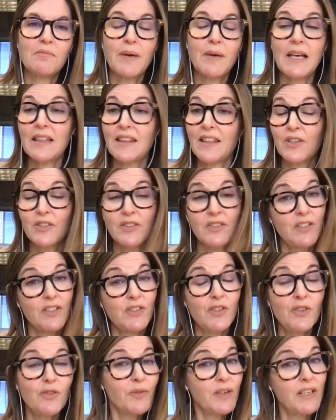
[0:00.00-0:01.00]
But there's this
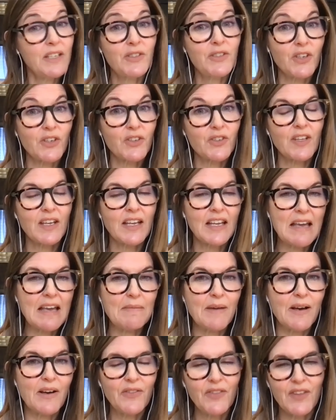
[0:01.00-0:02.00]
new research that
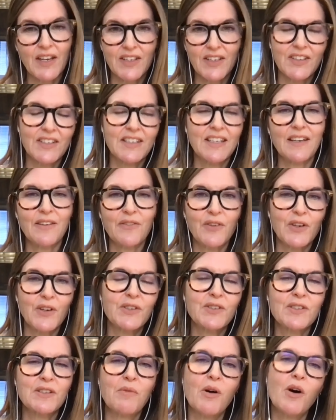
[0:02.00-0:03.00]
came out that could give
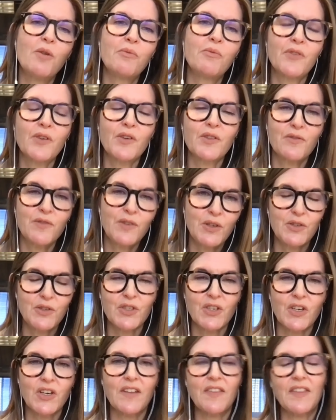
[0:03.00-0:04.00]
her some hope for the
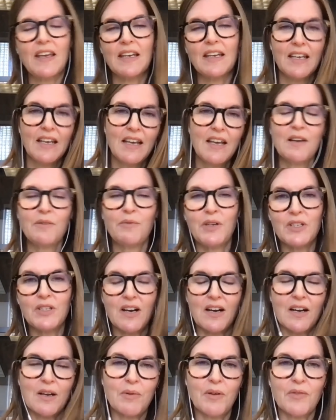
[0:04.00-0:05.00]
future. And then we
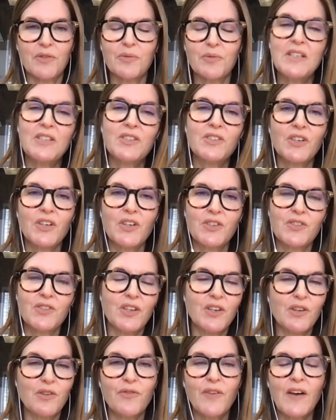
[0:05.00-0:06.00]
talk about the research,
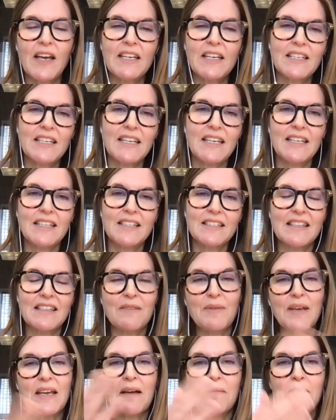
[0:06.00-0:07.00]
the new findings, and
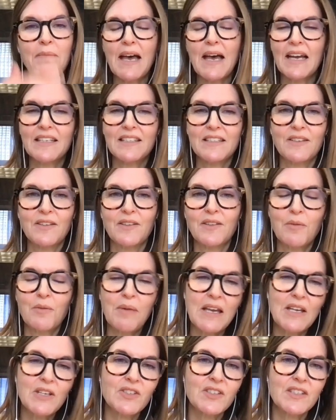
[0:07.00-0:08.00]
then we come back to the
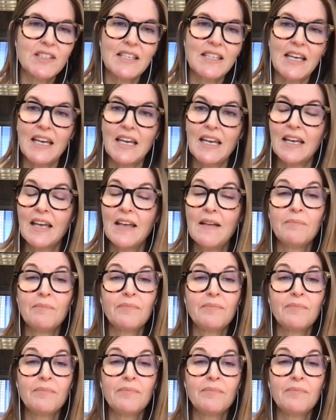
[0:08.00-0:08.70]
patient saying,